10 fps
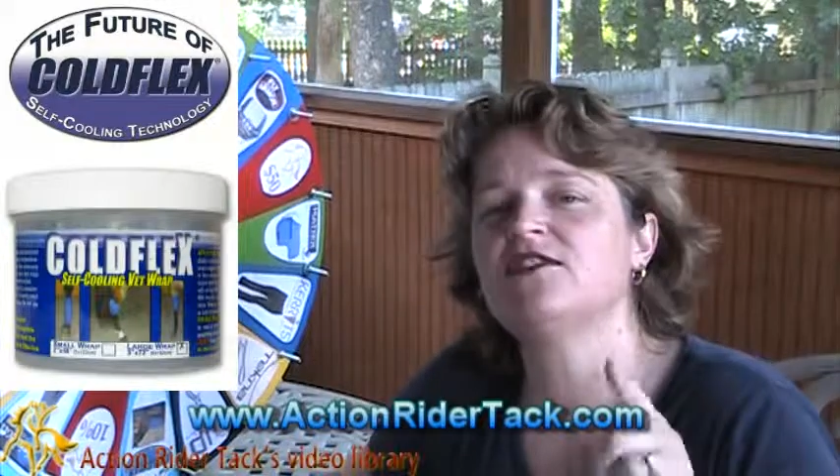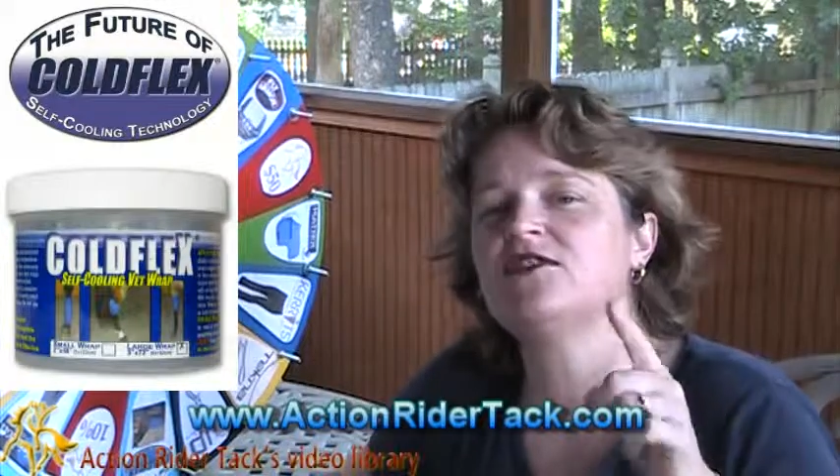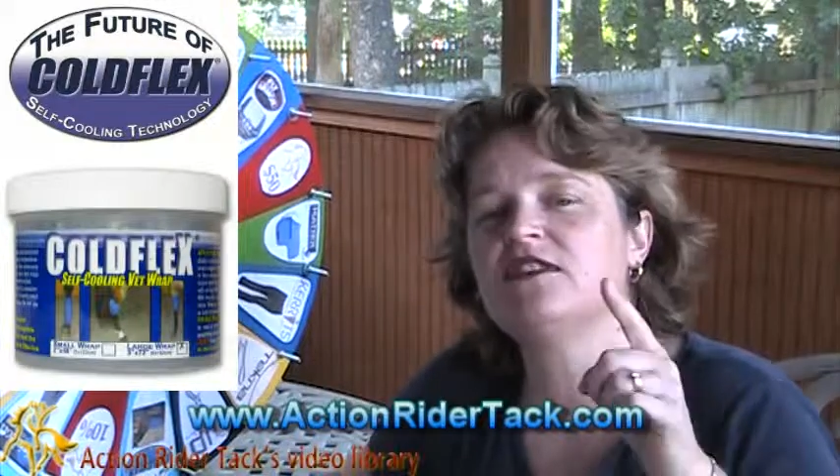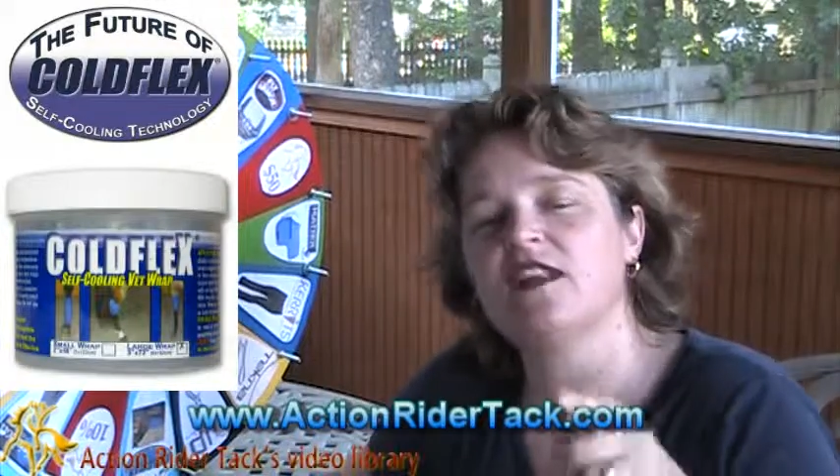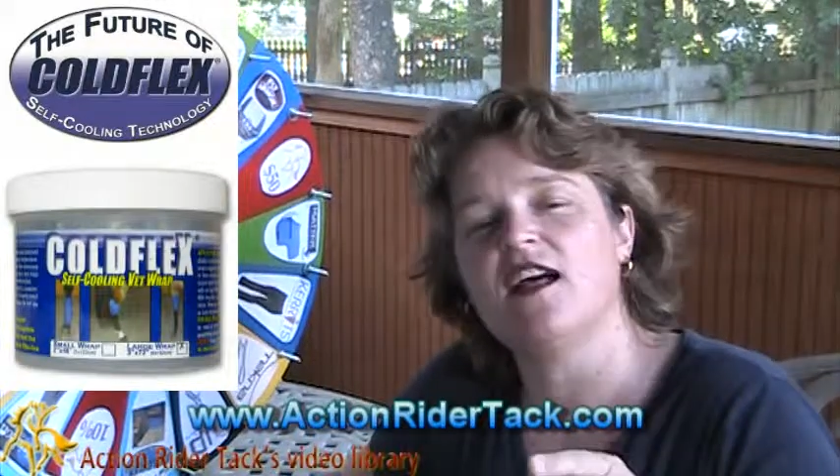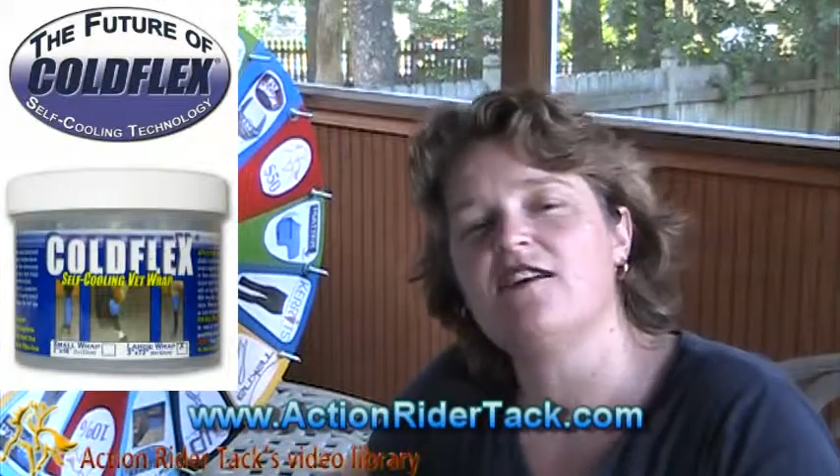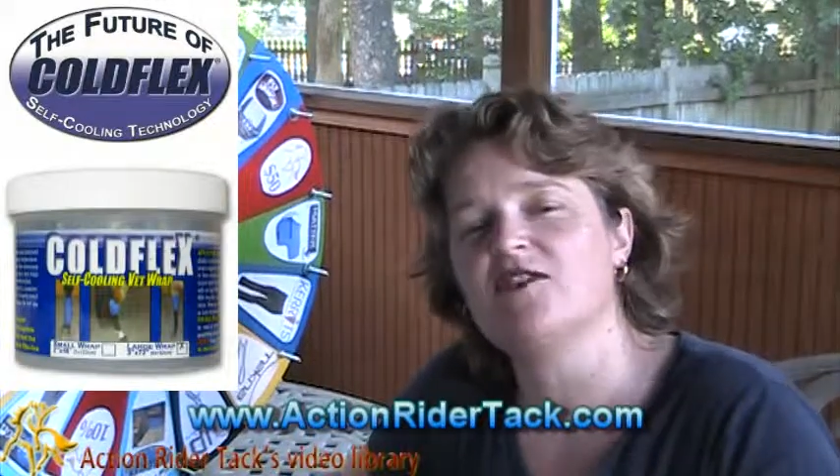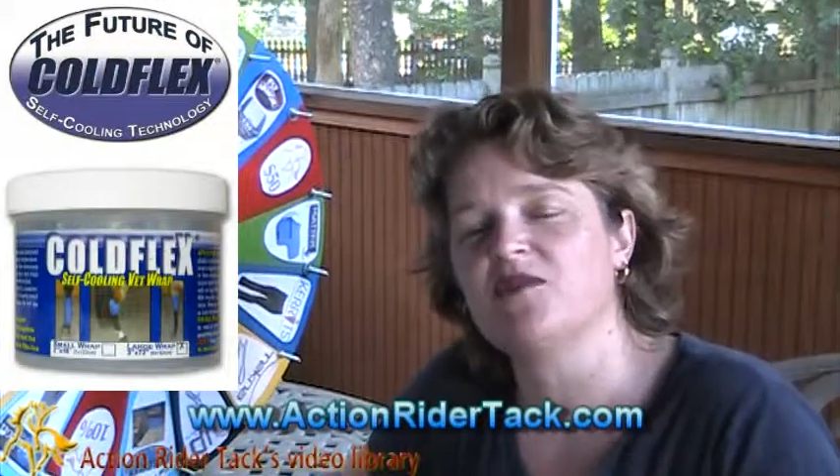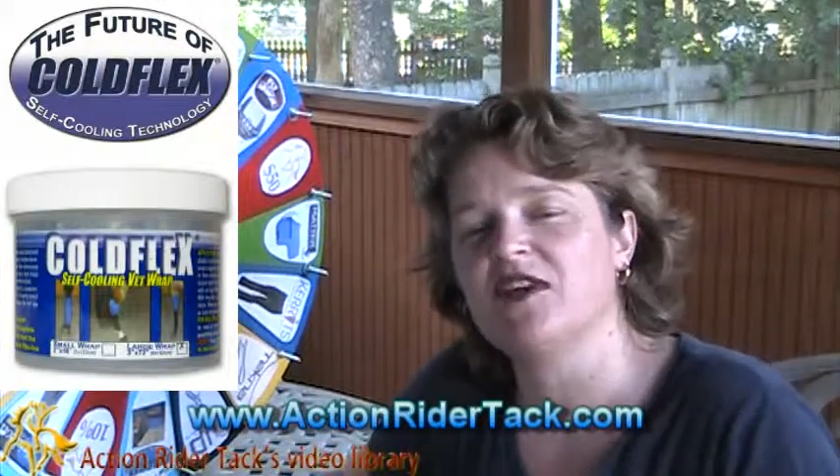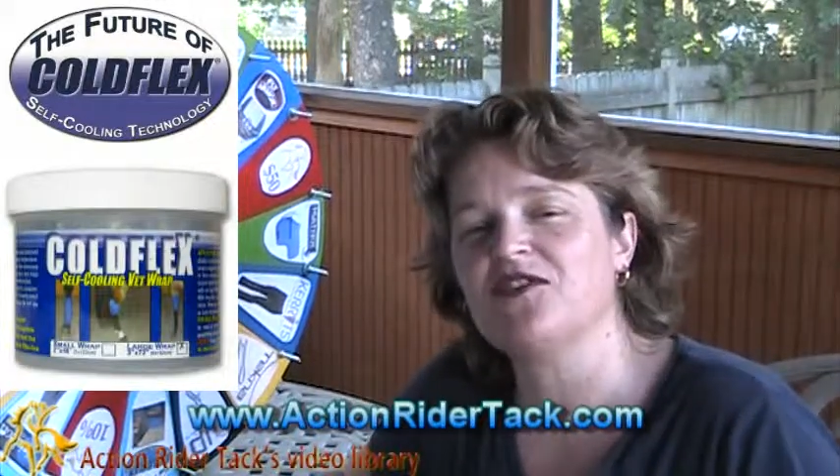to love
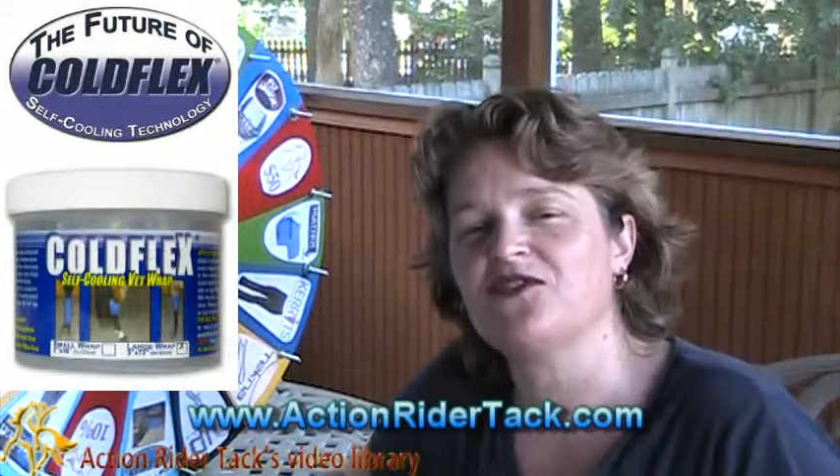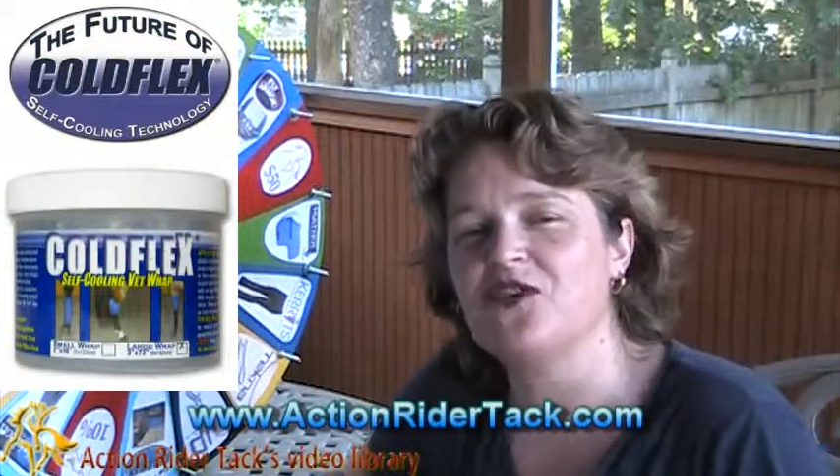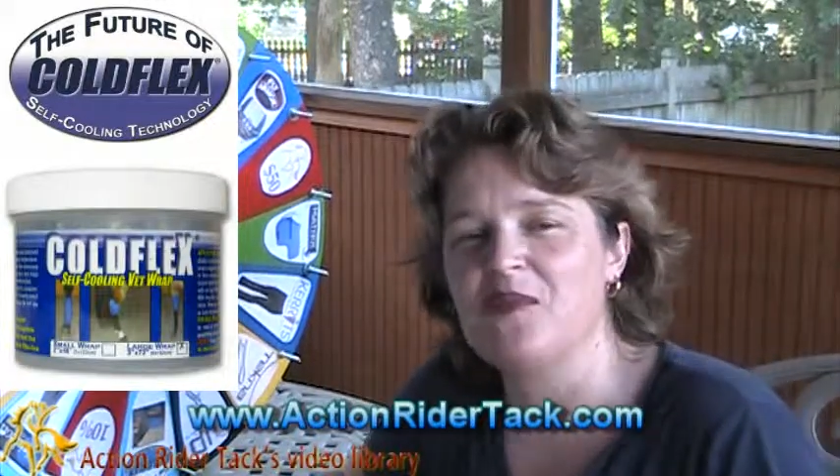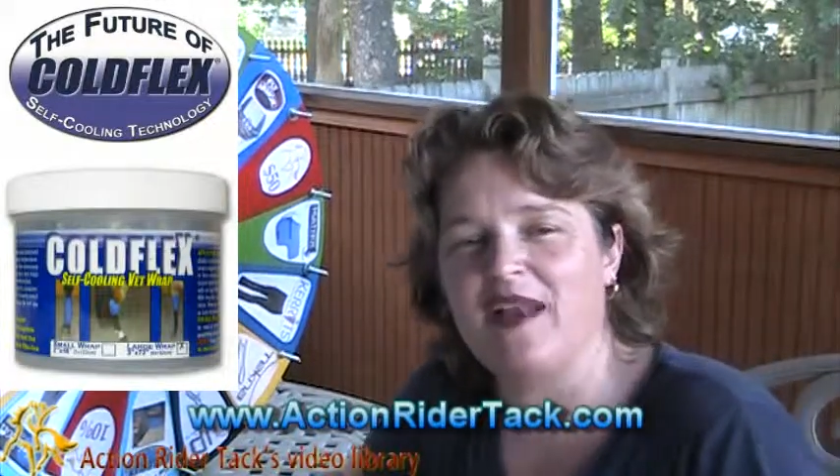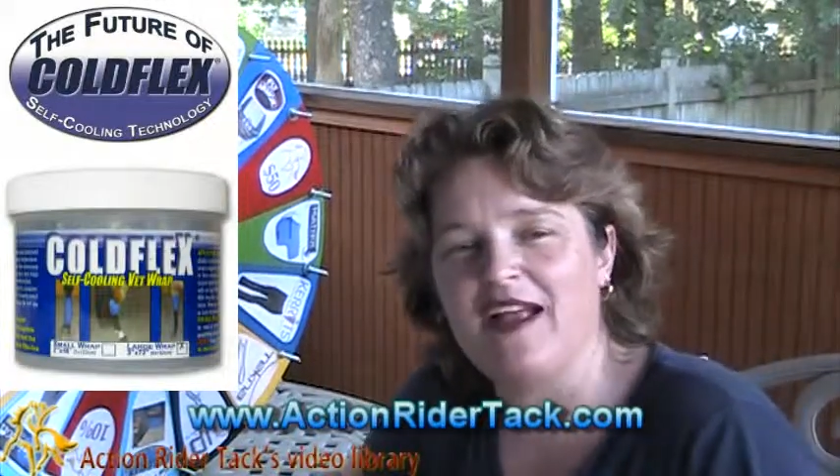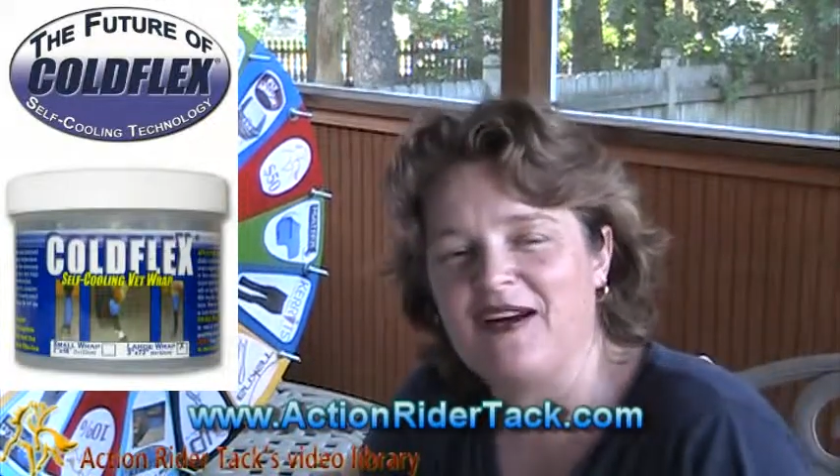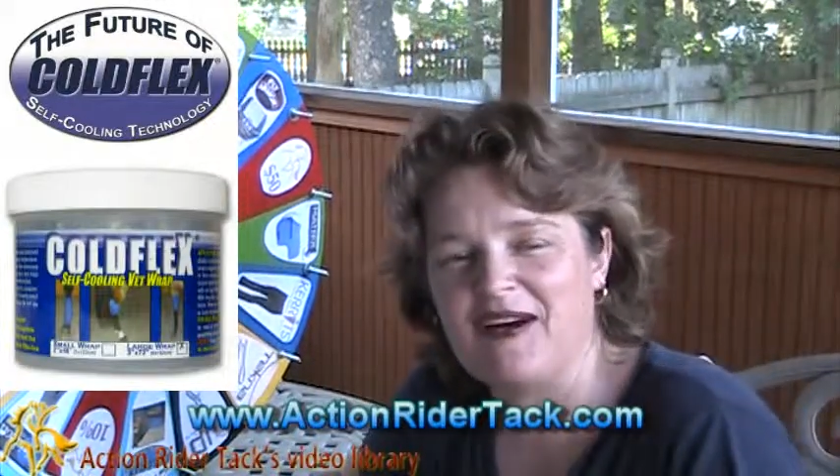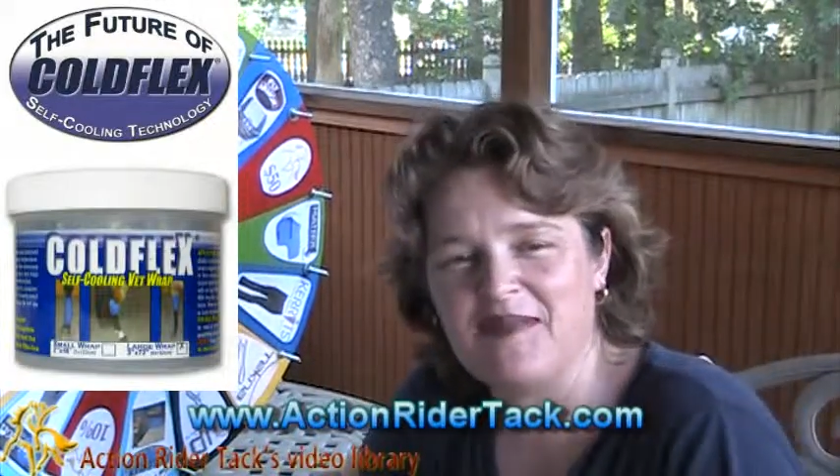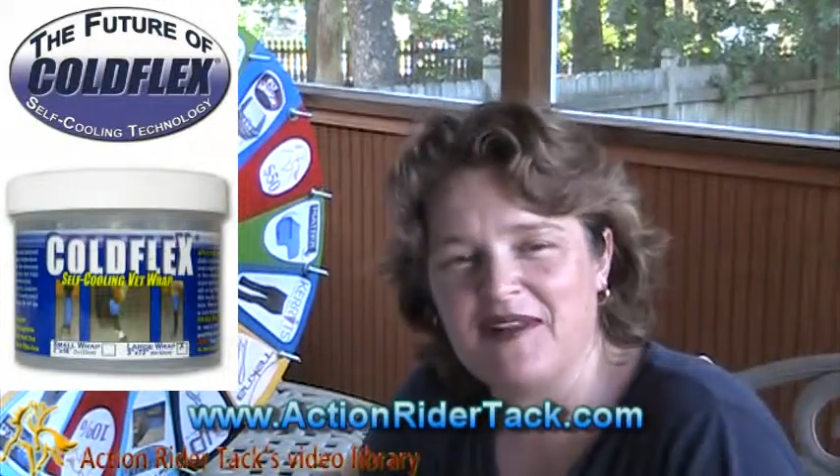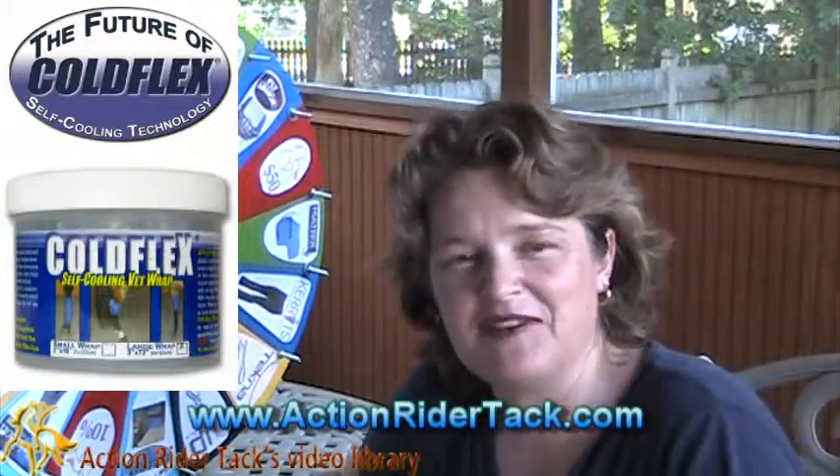them. We get so many
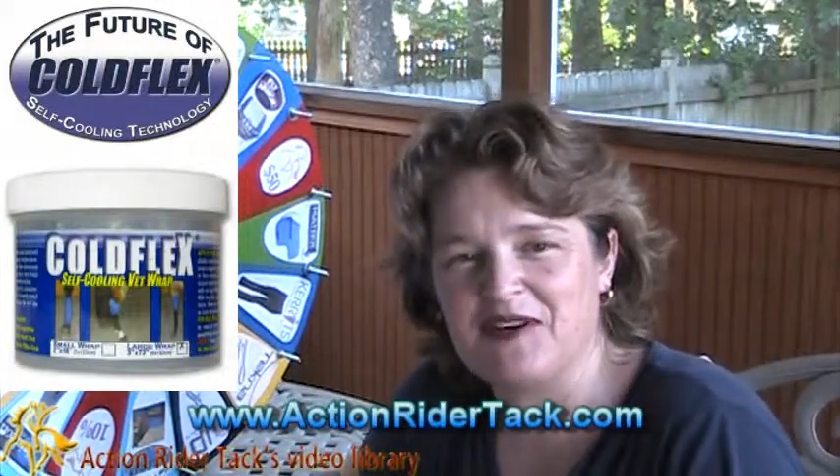comments